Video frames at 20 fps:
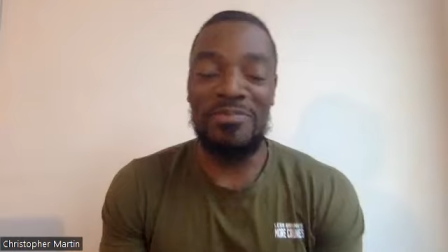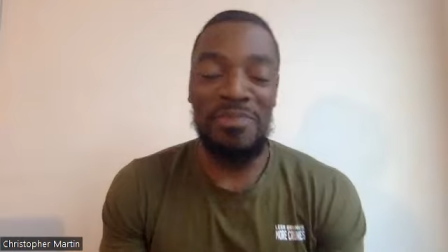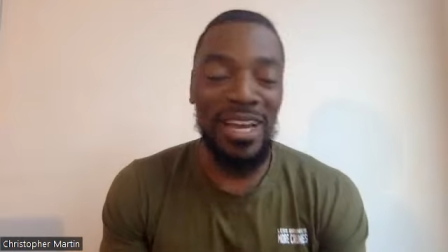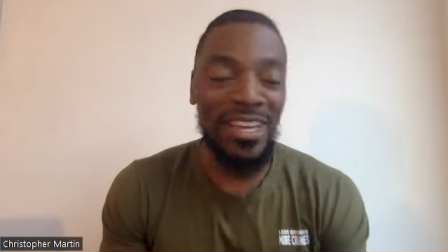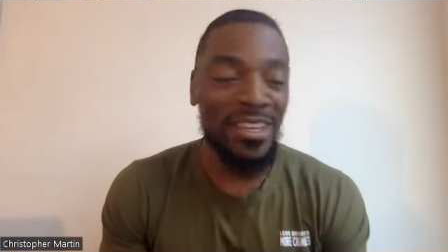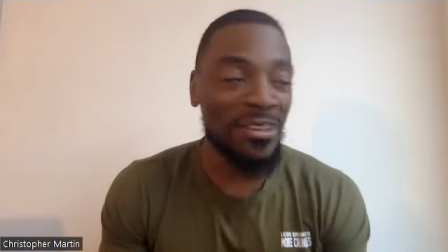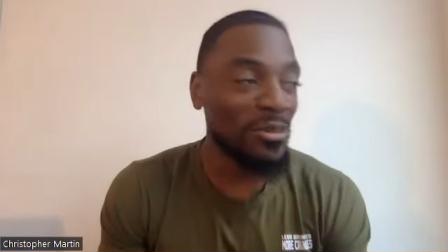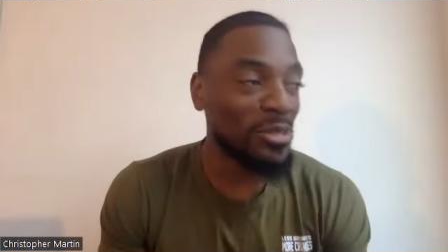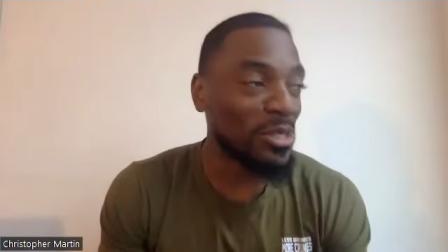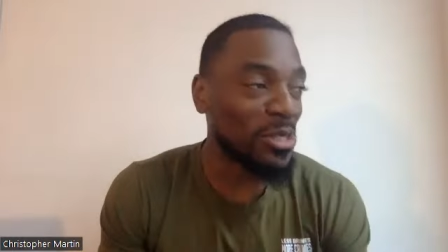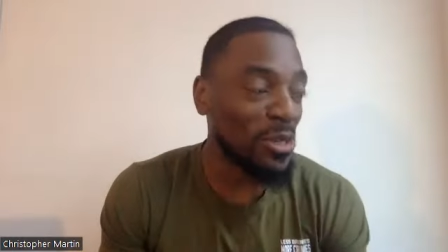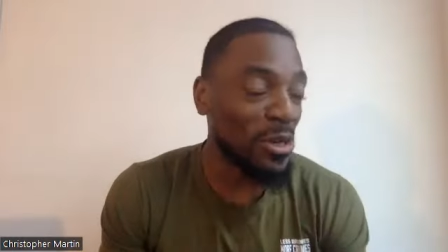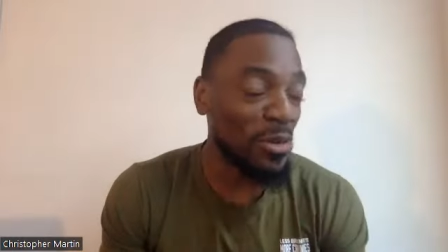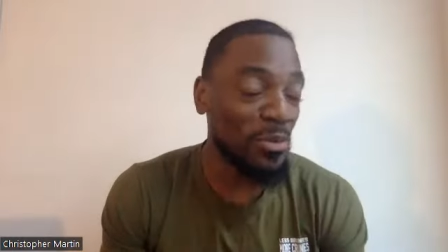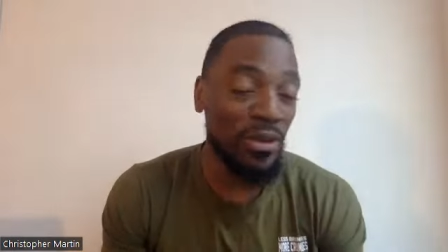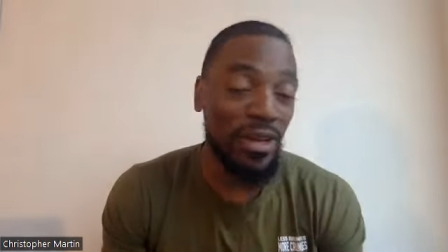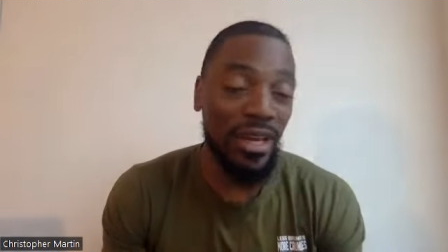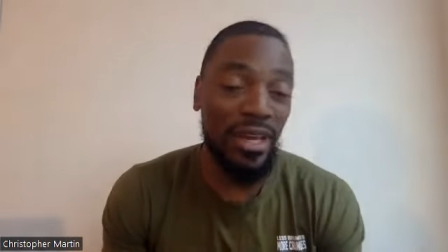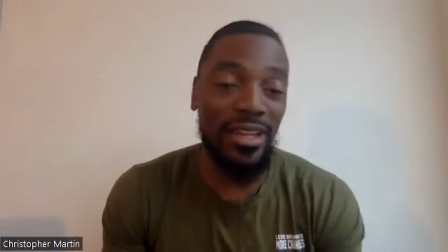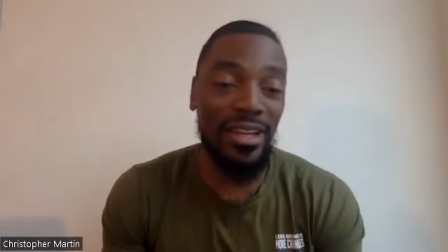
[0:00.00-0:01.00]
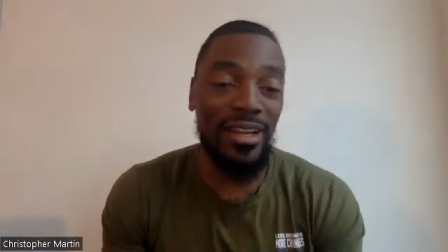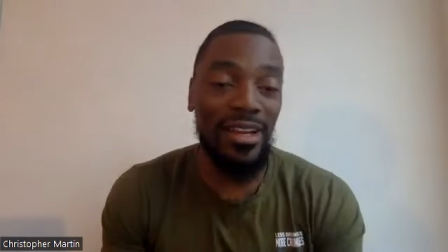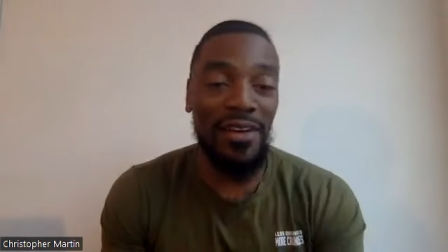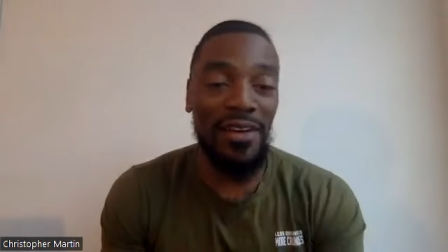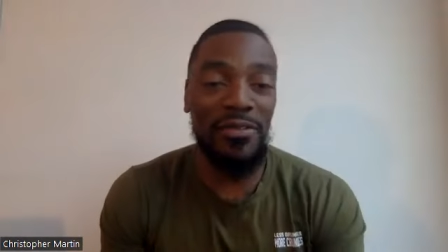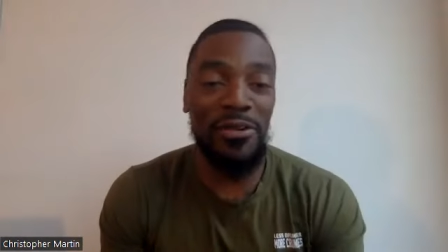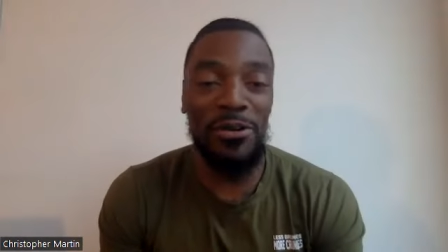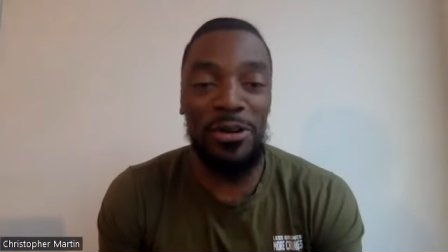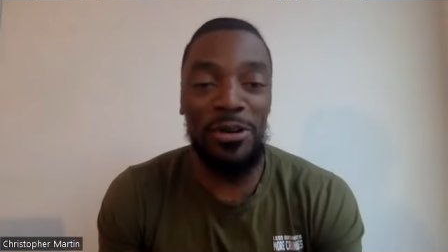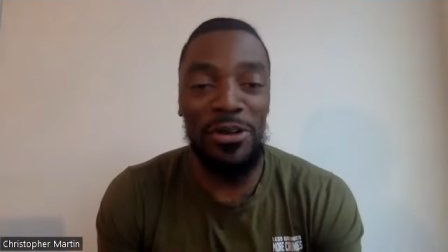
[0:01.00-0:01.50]
my YouTube, you either
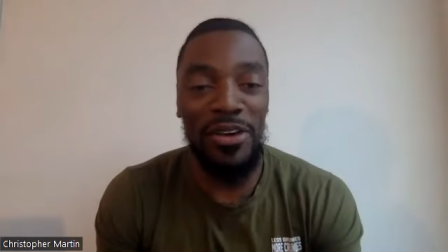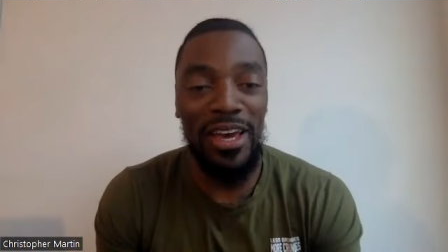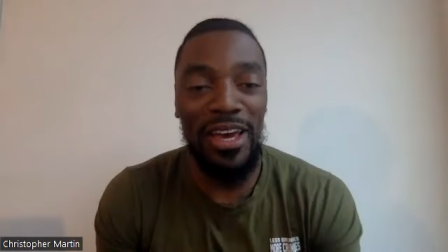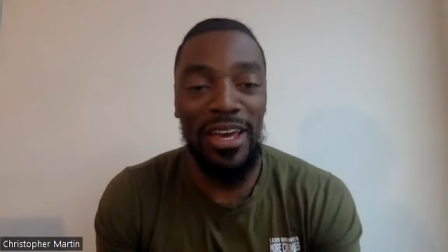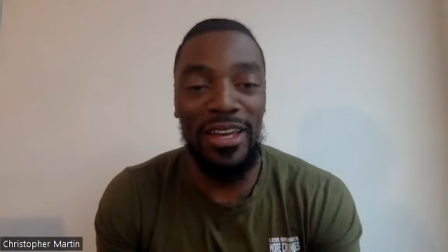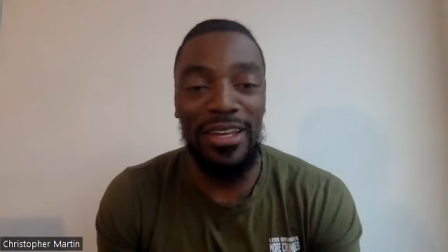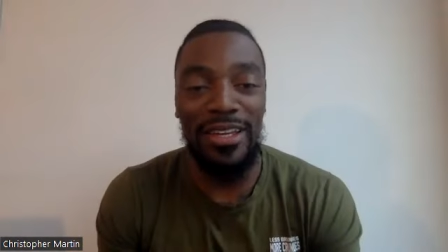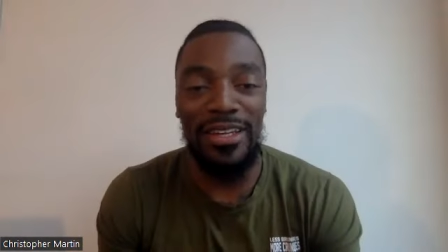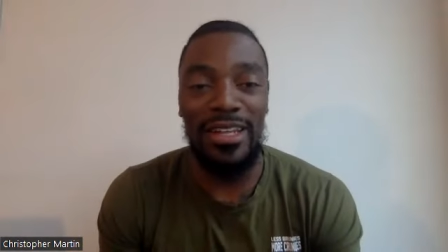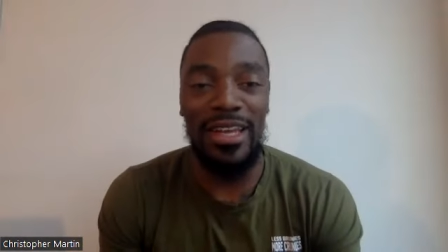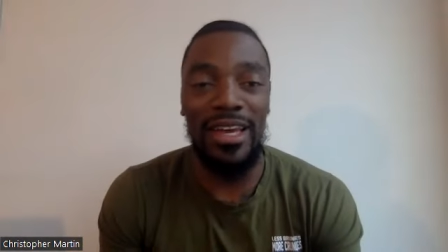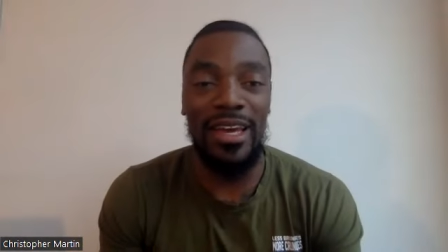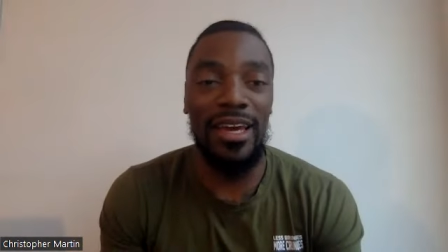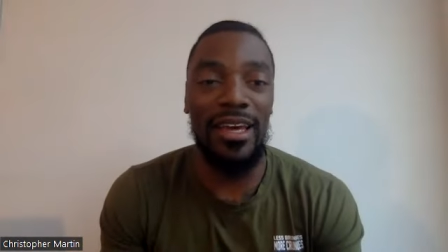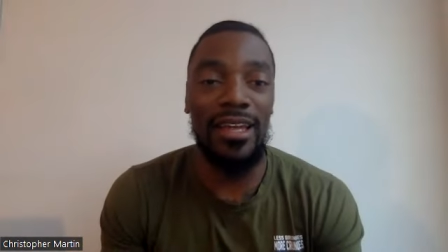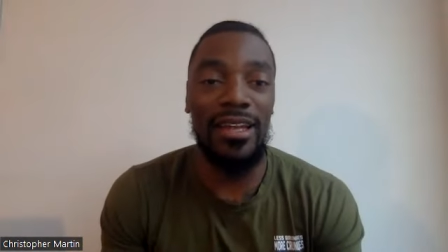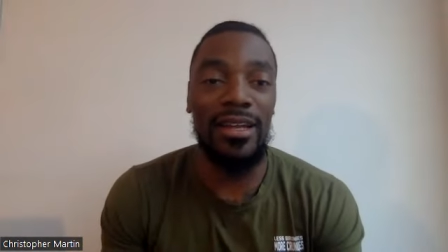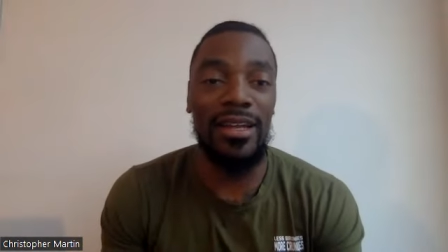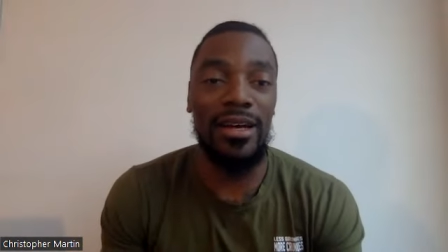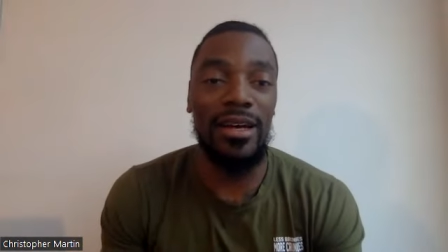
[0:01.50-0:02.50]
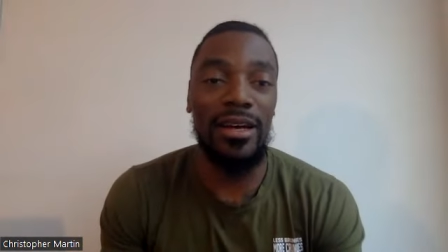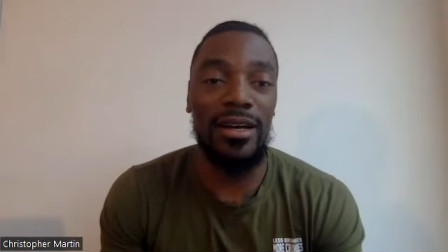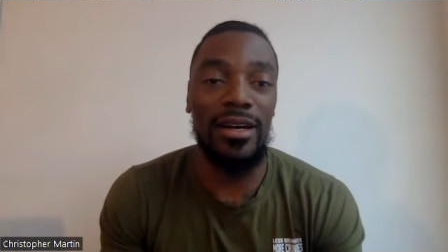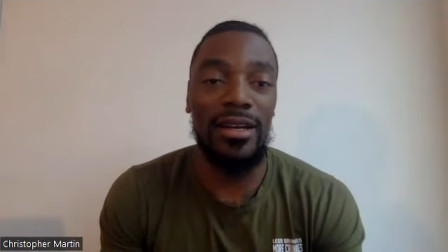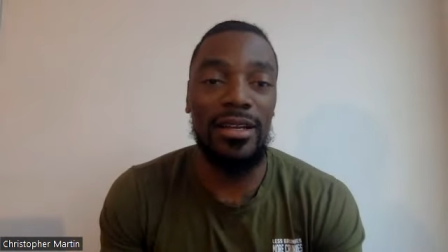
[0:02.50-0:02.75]
love it or you hate it. And, okay. Uh,